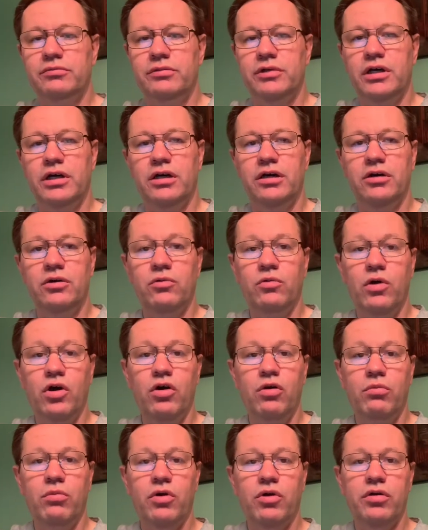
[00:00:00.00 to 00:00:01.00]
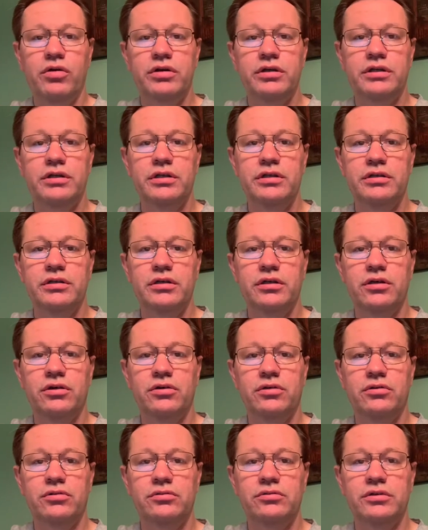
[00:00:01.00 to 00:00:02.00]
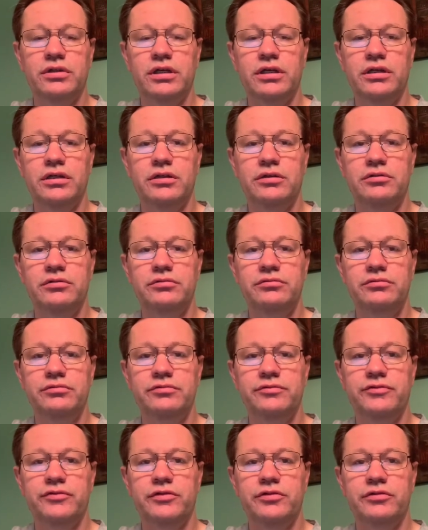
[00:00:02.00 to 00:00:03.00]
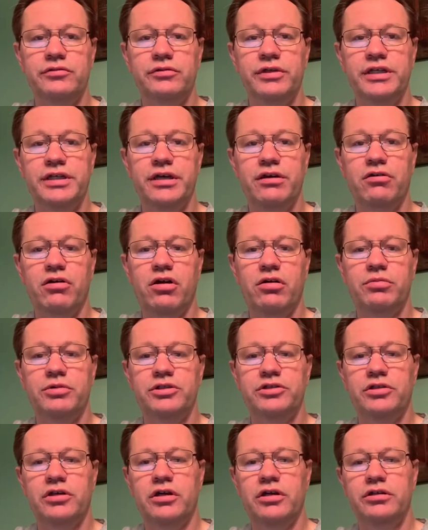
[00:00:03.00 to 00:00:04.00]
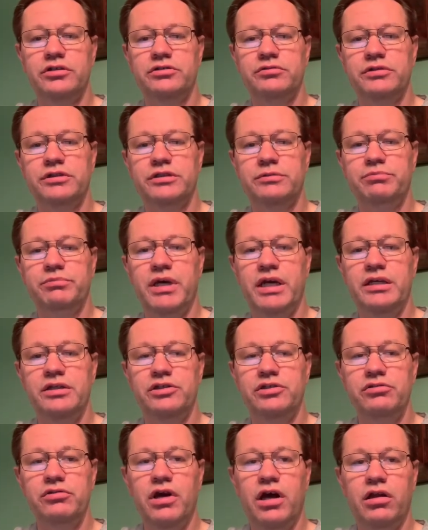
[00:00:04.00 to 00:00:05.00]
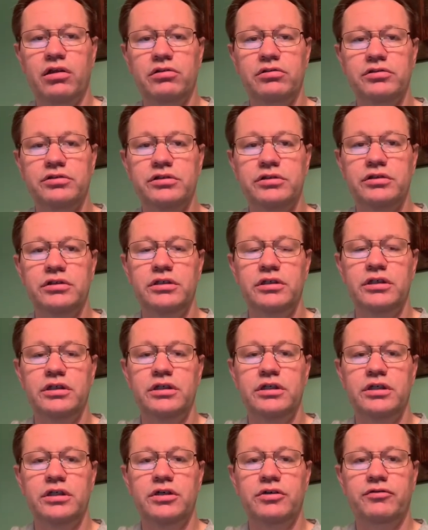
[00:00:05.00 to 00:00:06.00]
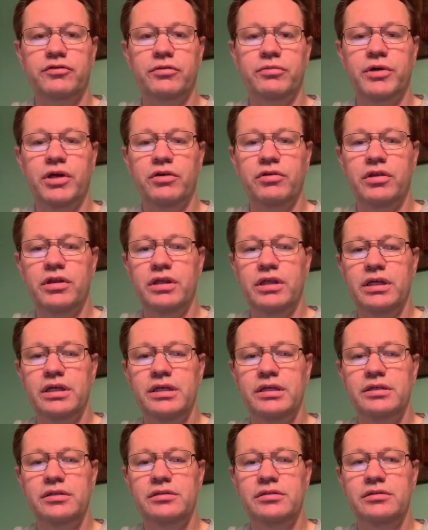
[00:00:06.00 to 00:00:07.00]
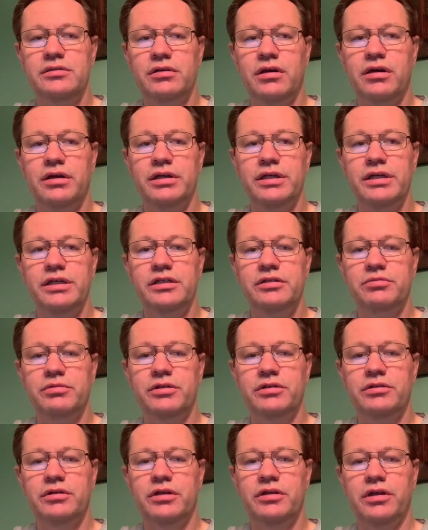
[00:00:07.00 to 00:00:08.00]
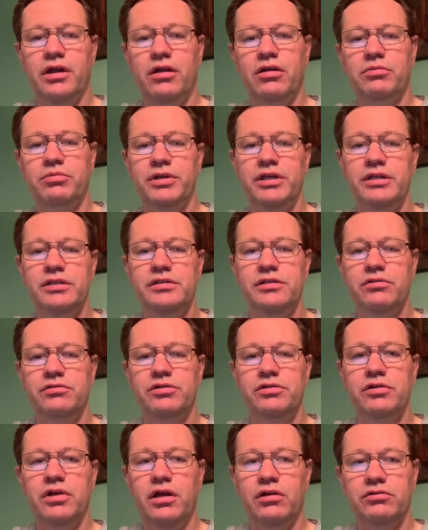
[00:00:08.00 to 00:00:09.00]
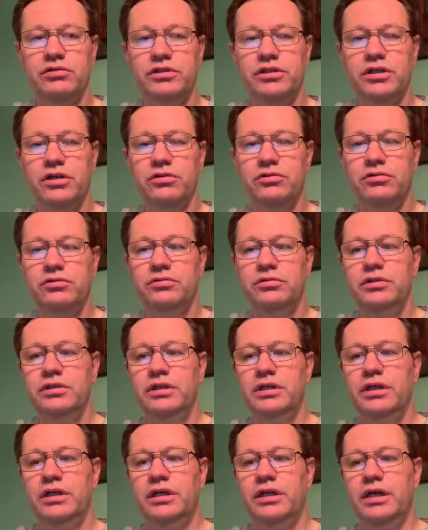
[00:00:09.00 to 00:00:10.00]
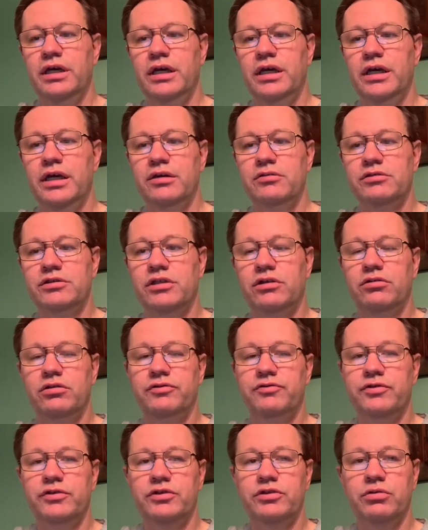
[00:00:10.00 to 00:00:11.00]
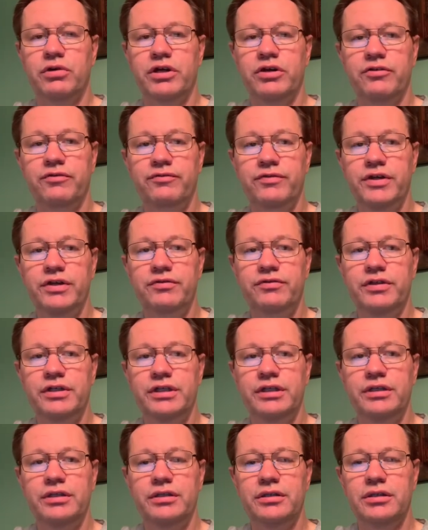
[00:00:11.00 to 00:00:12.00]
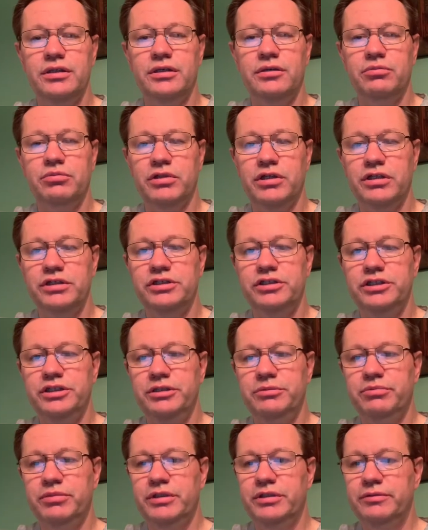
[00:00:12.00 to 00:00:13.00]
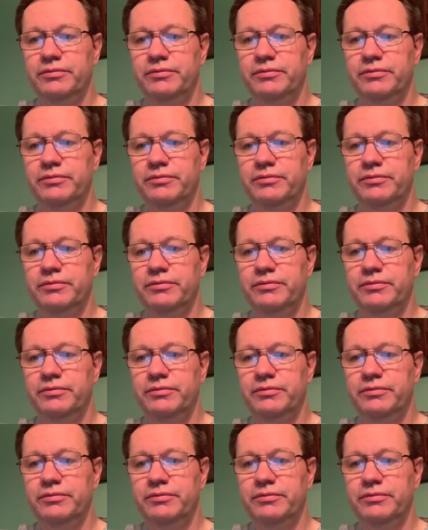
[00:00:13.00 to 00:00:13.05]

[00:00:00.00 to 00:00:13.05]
Walmart on for retail arbitrage. We paid $2 for both of these, not each, but $1 a piece, so $2 total, and sold it for $12.50 plus shipping.